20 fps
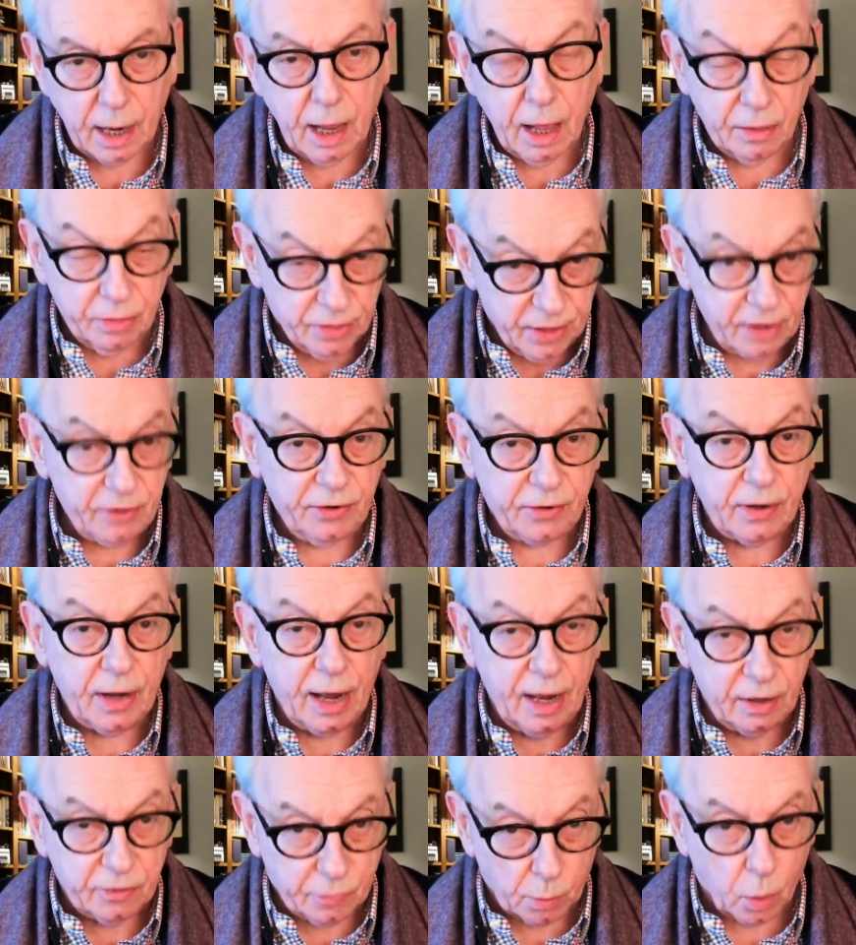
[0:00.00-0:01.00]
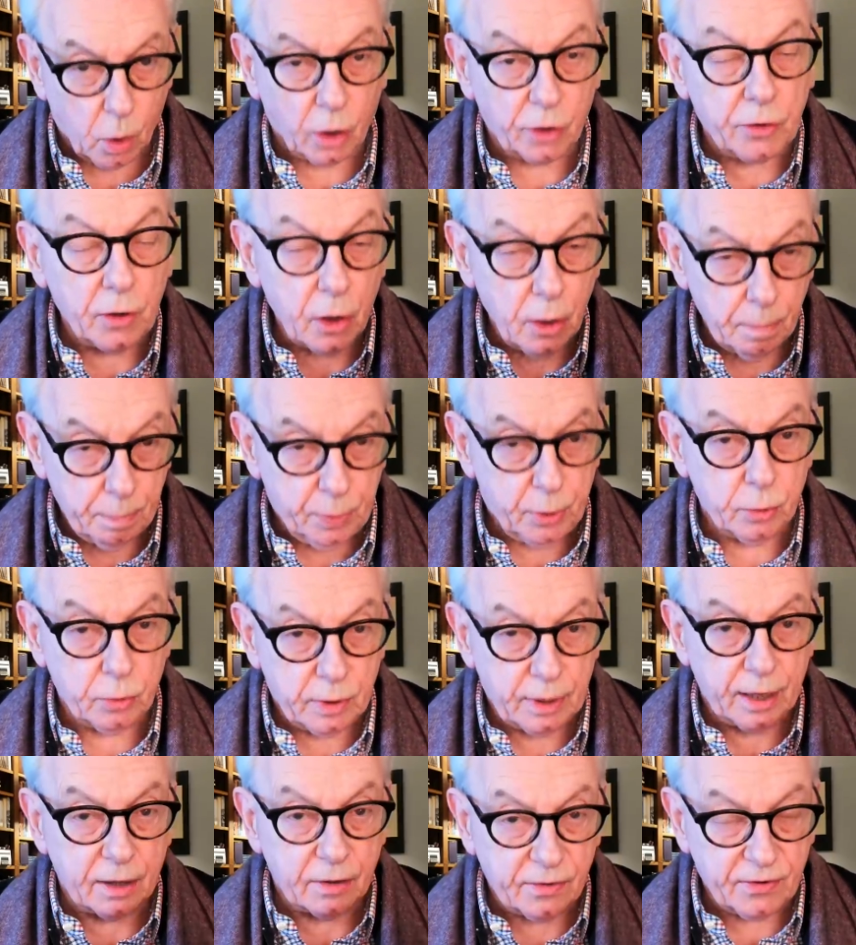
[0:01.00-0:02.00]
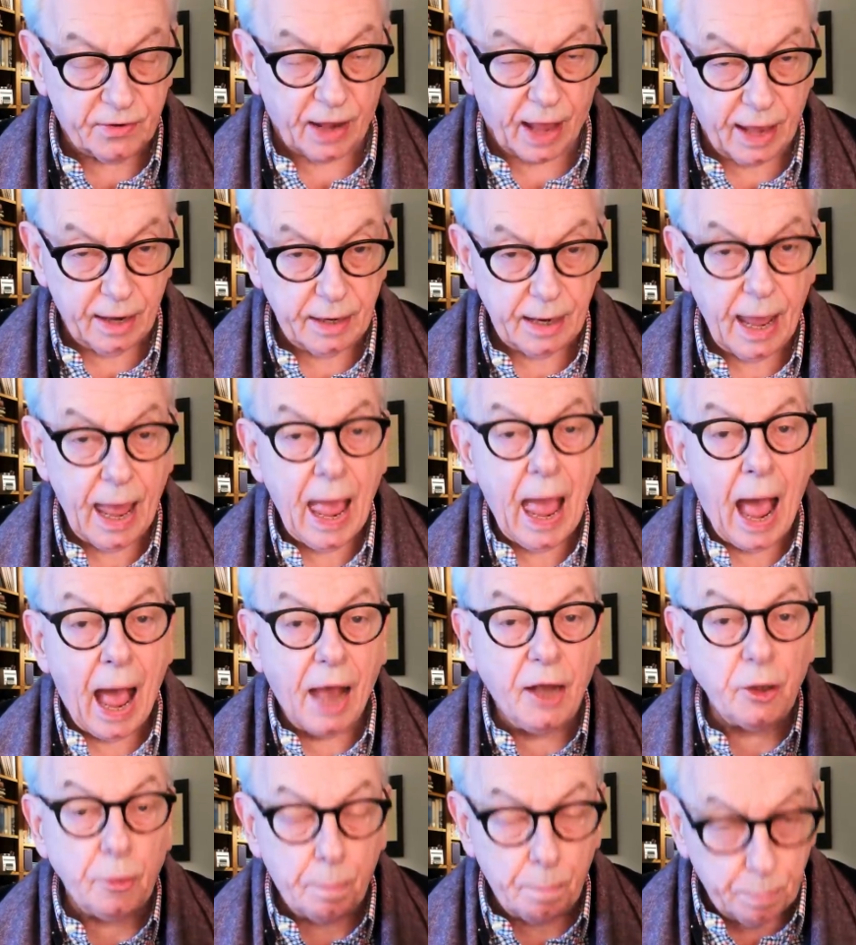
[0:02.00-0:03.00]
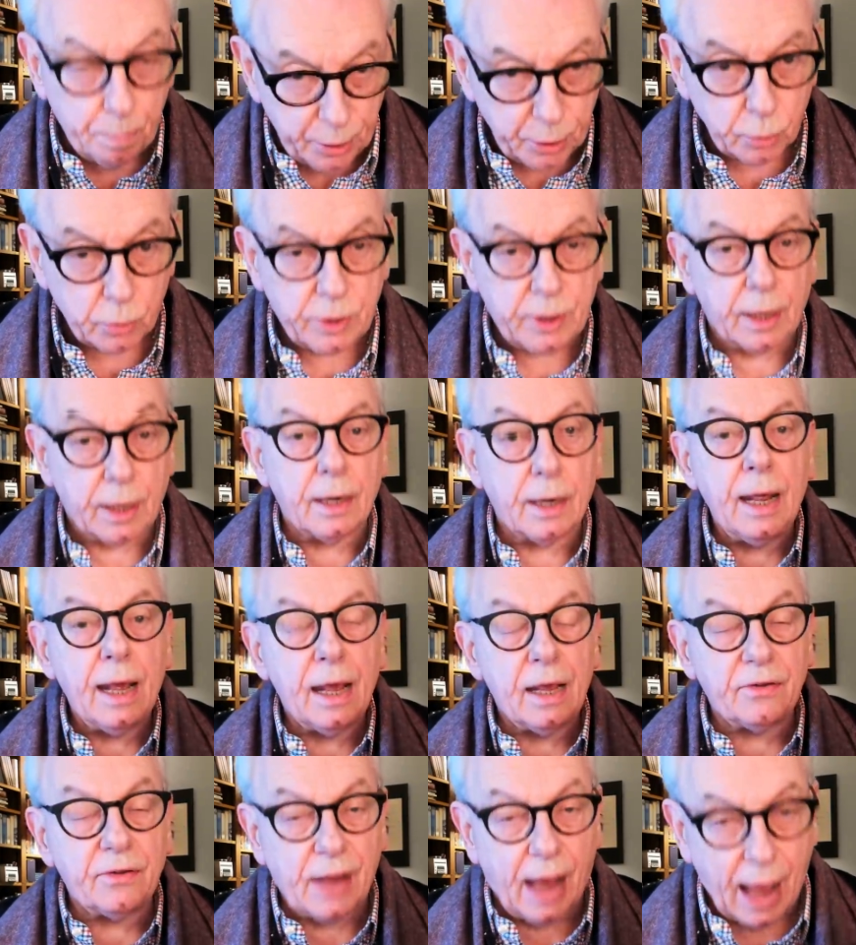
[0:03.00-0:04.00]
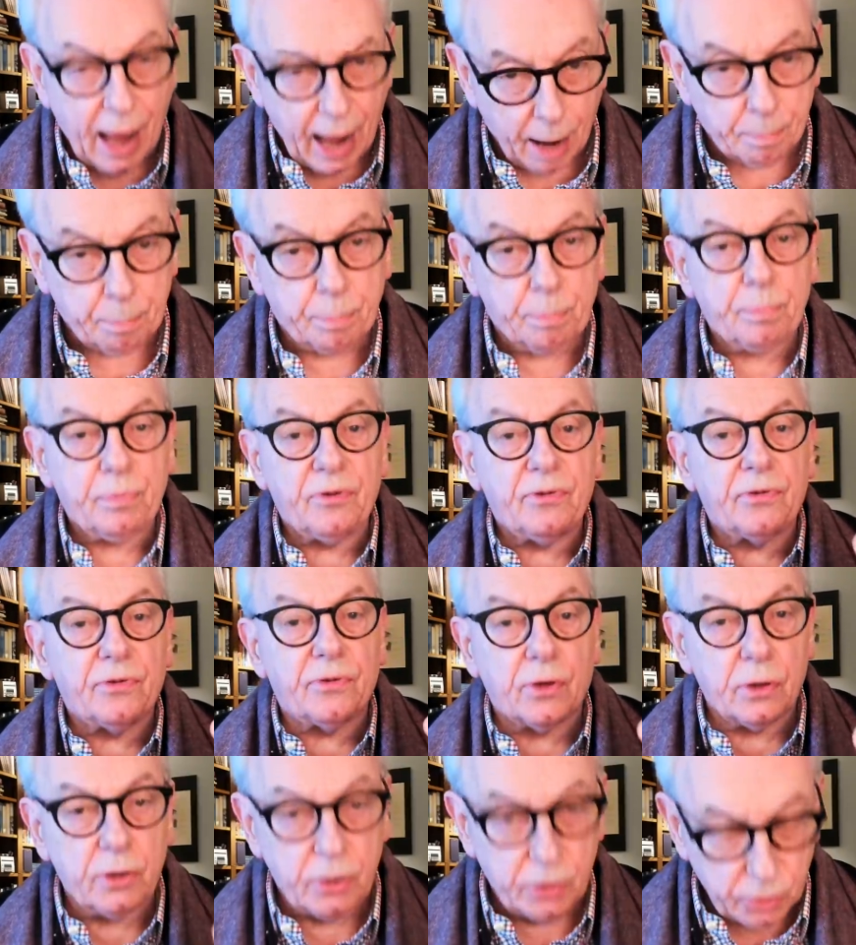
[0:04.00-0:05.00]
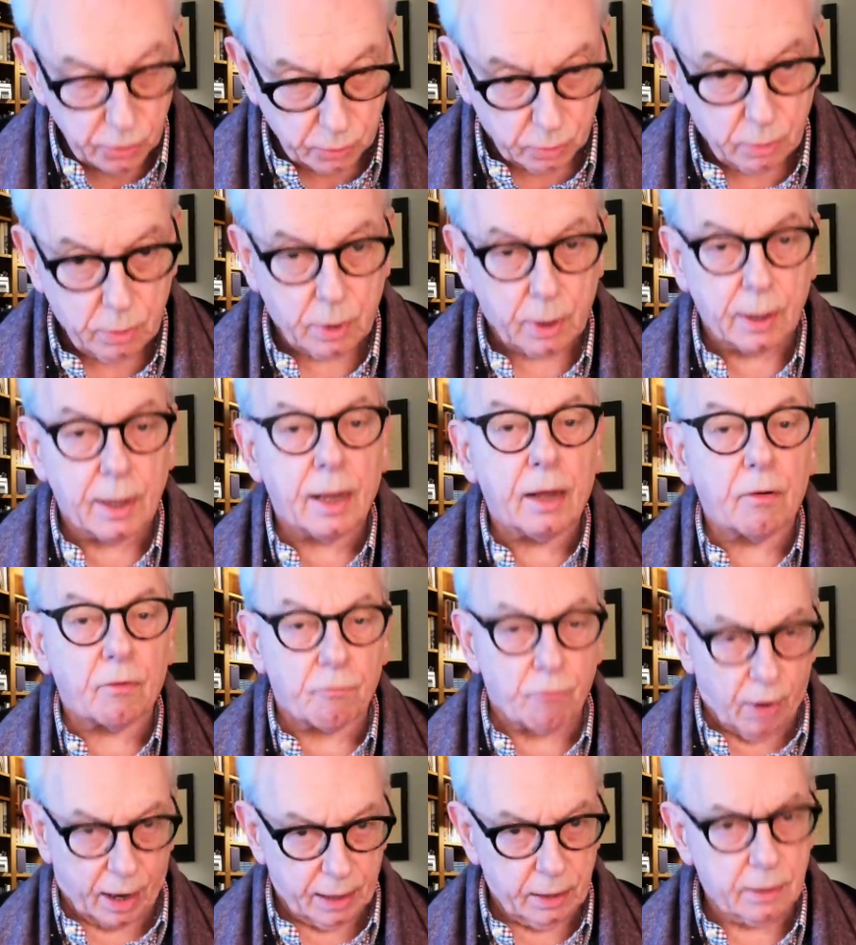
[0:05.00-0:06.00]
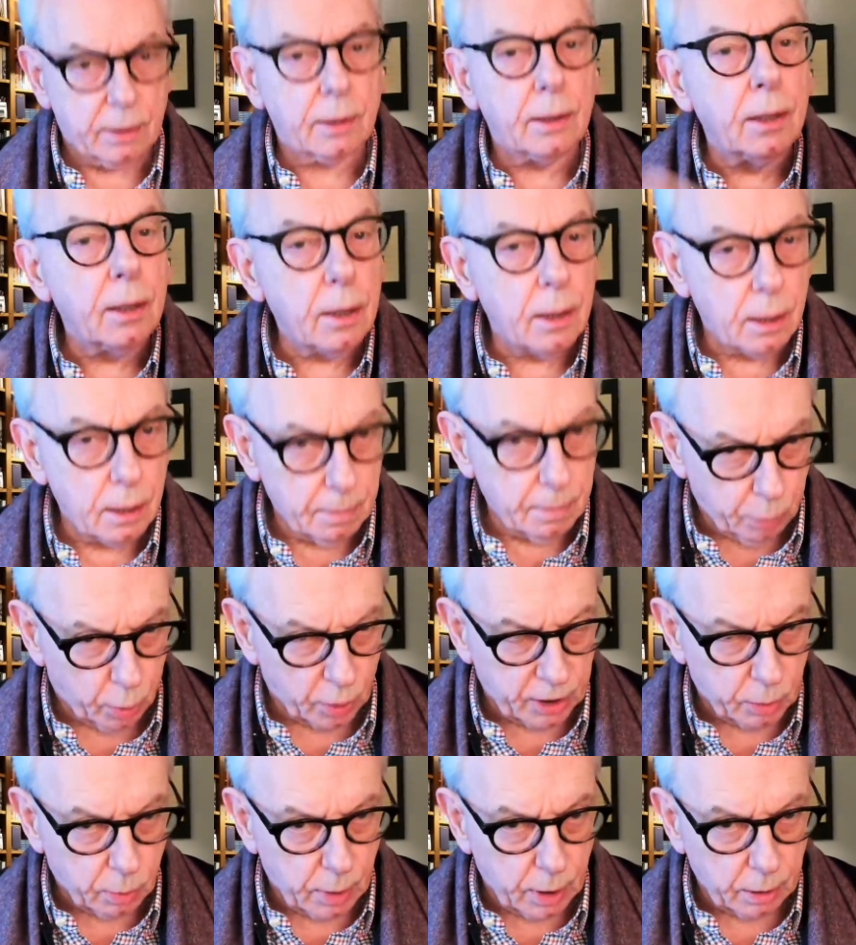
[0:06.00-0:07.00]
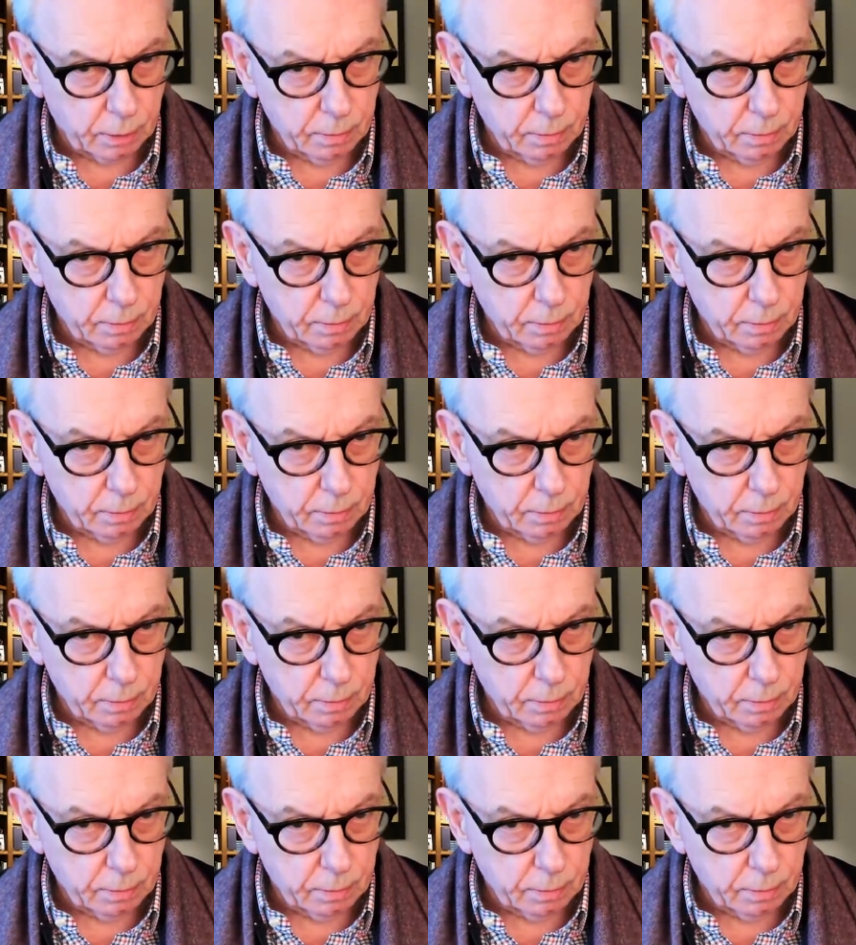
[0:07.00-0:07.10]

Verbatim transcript: This is what Putin said, and Putin is absolutely right. Point one.